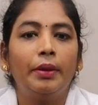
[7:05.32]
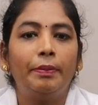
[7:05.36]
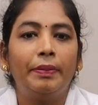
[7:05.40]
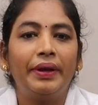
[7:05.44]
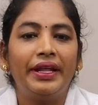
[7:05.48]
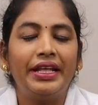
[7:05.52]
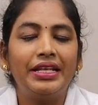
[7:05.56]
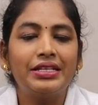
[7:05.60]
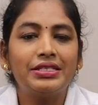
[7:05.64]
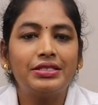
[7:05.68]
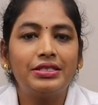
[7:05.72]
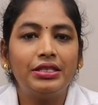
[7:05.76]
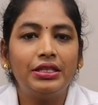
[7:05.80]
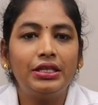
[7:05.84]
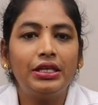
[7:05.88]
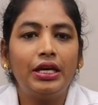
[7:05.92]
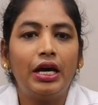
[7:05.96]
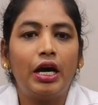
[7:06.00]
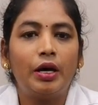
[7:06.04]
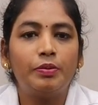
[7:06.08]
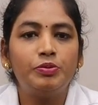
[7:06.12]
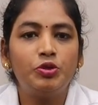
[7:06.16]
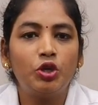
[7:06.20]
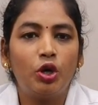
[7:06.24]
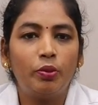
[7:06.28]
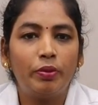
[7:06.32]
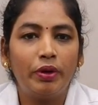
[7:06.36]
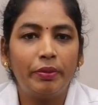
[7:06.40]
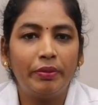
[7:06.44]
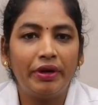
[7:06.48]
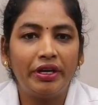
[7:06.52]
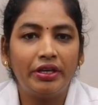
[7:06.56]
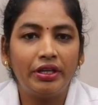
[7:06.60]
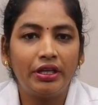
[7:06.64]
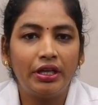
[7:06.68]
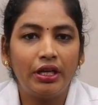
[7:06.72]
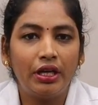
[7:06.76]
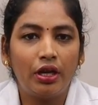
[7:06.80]
place the absorbent
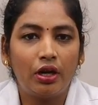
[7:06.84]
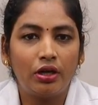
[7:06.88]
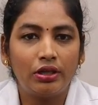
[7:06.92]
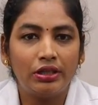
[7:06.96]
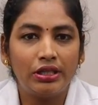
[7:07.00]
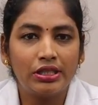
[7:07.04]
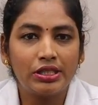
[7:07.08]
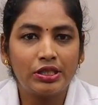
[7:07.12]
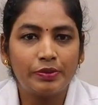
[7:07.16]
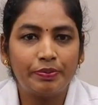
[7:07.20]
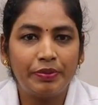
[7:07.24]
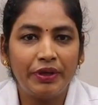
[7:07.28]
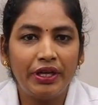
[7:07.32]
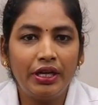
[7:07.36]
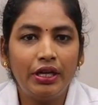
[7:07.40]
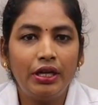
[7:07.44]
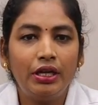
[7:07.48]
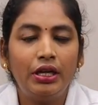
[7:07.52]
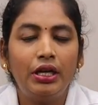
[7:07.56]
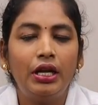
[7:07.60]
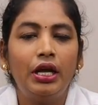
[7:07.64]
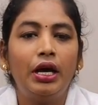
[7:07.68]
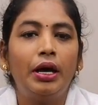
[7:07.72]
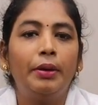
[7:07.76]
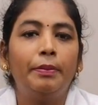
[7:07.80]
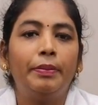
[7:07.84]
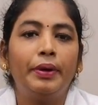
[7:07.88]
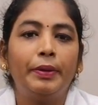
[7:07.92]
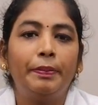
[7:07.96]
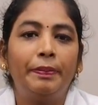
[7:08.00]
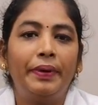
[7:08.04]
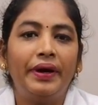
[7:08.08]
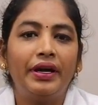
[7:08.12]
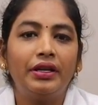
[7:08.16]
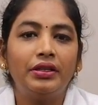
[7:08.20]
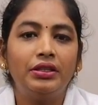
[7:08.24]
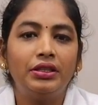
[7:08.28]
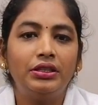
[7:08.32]
material on the spill,
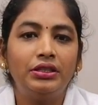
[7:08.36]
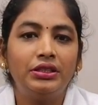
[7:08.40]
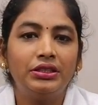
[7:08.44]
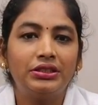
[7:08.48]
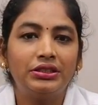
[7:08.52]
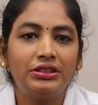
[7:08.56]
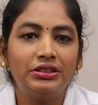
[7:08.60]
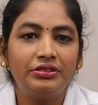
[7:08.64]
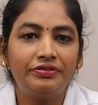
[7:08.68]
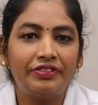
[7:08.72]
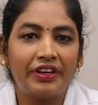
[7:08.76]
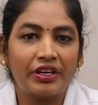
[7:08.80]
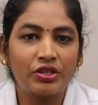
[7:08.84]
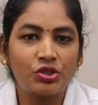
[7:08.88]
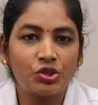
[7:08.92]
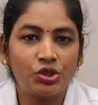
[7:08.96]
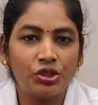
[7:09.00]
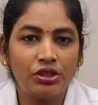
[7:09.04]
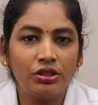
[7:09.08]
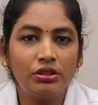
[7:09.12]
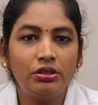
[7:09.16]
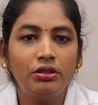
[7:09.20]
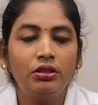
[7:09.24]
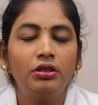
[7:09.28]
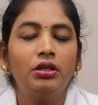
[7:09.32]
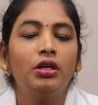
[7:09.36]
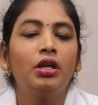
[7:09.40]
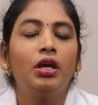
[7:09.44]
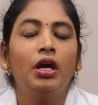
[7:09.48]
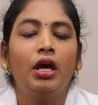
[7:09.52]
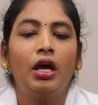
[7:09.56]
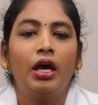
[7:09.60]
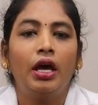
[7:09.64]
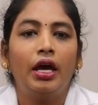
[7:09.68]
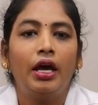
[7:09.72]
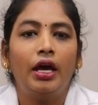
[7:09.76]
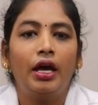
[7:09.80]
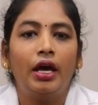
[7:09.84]
prepare the disinfection,
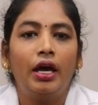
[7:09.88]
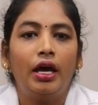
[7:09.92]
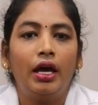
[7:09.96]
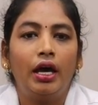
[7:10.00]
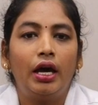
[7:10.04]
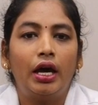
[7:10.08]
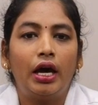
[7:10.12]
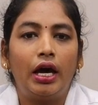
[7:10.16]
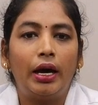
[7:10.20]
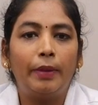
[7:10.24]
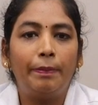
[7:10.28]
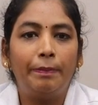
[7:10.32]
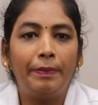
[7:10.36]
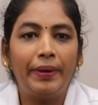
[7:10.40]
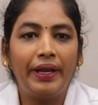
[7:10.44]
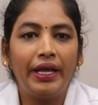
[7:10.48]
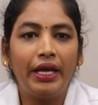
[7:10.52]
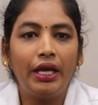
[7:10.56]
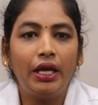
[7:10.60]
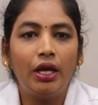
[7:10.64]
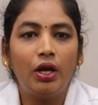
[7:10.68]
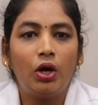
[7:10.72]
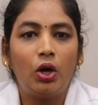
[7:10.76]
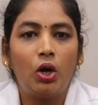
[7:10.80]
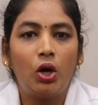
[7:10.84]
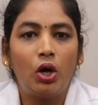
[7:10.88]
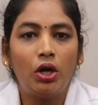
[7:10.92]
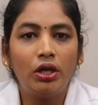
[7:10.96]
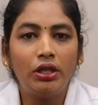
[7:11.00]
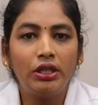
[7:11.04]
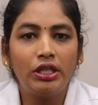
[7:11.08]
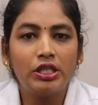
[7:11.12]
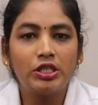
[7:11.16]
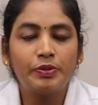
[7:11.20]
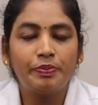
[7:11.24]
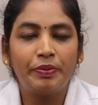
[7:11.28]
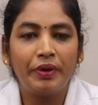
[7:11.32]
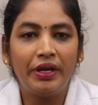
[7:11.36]
apply on
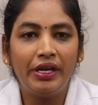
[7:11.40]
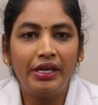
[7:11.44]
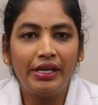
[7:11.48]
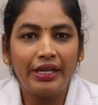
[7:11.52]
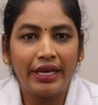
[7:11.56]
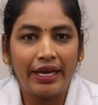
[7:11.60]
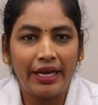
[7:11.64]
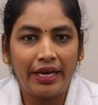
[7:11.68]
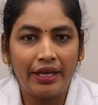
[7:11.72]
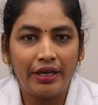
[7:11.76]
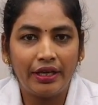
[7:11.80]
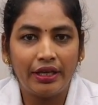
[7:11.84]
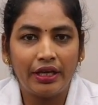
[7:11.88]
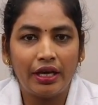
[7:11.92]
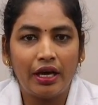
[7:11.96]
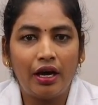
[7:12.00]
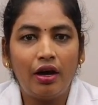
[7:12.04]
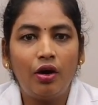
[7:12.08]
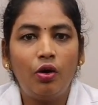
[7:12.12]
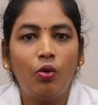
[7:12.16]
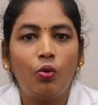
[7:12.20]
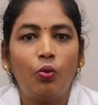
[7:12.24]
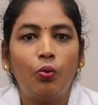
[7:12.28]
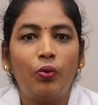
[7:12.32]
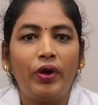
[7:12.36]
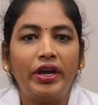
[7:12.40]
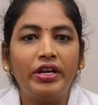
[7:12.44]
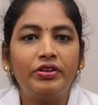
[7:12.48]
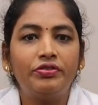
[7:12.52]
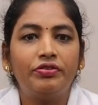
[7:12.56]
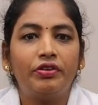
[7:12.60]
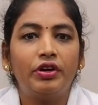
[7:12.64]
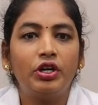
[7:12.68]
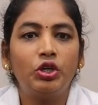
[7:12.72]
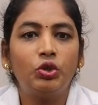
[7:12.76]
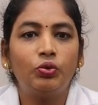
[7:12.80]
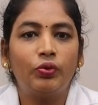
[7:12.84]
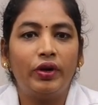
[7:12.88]
the spilled area, wait
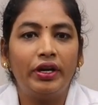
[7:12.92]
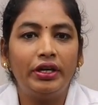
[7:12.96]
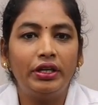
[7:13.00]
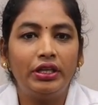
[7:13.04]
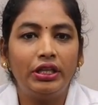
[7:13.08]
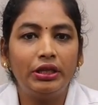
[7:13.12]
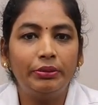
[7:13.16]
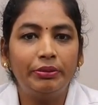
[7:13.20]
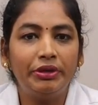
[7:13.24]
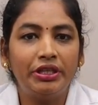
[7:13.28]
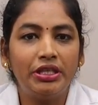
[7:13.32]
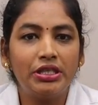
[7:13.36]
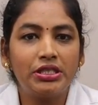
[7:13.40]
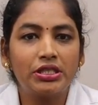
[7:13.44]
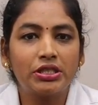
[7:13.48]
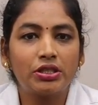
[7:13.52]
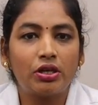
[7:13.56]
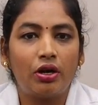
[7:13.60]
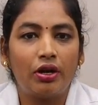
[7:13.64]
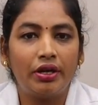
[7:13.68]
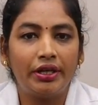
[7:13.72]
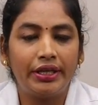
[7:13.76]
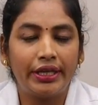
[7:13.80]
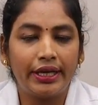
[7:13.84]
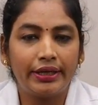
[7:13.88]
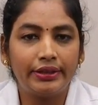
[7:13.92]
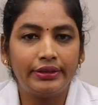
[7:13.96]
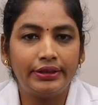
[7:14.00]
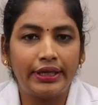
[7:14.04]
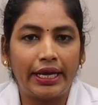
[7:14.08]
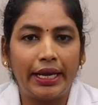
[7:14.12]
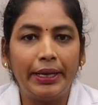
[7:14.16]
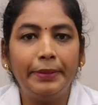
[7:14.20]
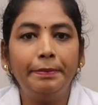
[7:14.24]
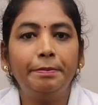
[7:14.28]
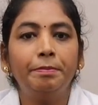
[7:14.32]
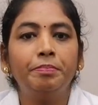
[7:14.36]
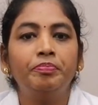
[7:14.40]
for 20 minutes contact
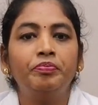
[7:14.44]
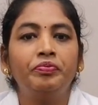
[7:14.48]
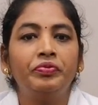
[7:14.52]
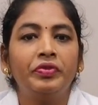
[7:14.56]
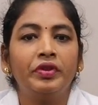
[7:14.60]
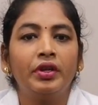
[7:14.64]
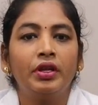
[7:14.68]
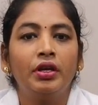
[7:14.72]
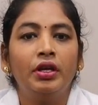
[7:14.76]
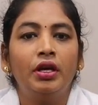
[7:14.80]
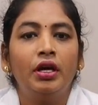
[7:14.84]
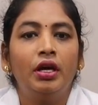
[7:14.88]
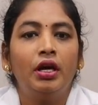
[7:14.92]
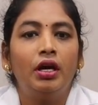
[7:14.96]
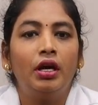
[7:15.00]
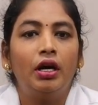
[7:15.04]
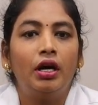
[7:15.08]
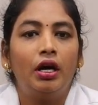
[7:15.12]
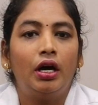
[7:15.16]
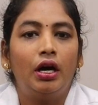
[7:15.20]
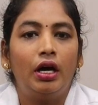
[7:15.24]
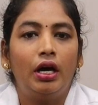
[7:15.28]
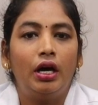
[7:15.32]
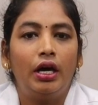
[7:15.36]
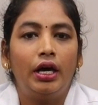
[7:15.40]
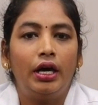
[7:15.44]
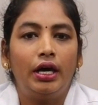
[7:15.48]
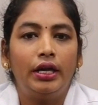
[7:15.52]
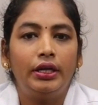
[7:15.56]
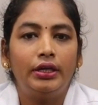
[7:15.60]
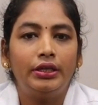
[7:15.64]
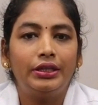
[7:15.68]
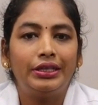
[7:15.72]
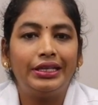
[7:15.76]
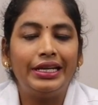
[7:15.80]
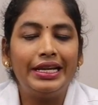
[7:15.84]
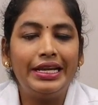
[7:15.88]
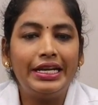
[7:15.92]
time,
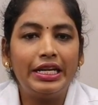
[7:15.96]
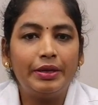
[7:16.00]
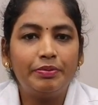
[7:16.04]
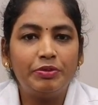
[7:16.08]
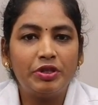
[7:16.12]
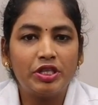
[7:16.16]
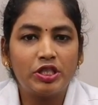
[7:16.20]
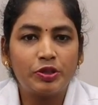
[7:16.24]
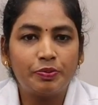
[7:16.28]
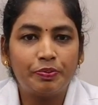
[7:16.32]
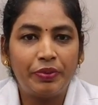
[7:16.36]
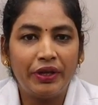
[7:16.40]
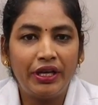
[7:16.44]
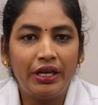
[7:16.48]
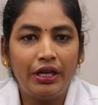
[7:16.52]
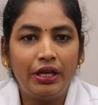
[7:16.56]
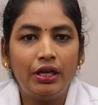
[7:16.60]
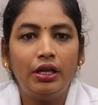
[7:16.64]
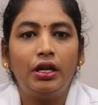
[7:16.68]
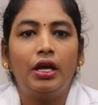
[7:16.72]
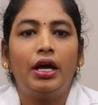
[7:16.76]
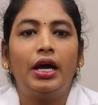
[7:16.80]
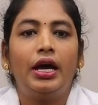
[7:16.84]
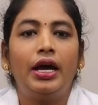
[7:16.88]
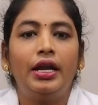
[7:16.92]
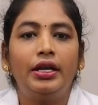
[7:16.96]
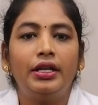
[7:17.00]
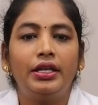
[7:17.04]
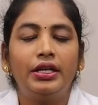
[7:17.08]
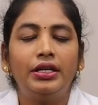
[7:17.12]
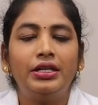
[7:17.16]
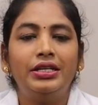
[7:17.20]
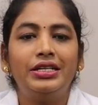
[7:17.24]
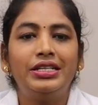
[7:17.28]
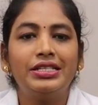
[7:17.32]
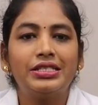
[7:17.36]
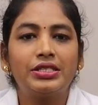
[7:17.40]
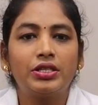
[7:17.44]
and clean up the spill and
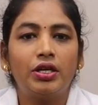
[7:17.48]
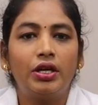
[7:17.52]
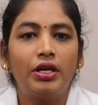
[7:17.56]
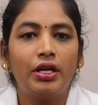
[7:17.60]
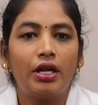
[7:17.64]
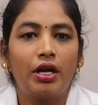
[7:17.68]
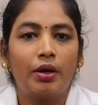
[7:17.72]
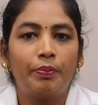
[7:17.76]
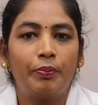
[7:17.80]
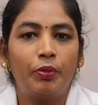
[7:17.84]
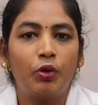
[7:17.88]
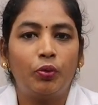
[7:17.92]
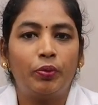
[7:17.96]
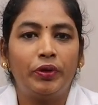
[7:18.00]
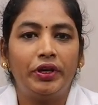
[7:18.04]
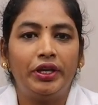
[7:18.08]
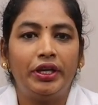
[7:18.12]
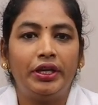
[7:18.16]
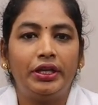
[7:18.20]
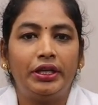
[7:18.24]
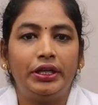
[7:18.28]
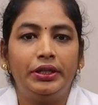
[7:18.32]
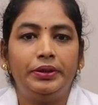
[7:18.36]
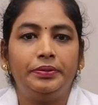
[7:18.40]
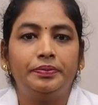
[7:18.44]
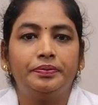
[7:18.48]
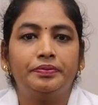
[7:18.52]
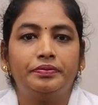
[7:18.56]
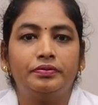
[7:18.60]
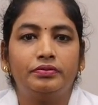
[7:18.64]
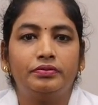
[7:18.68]
then discard appropriately.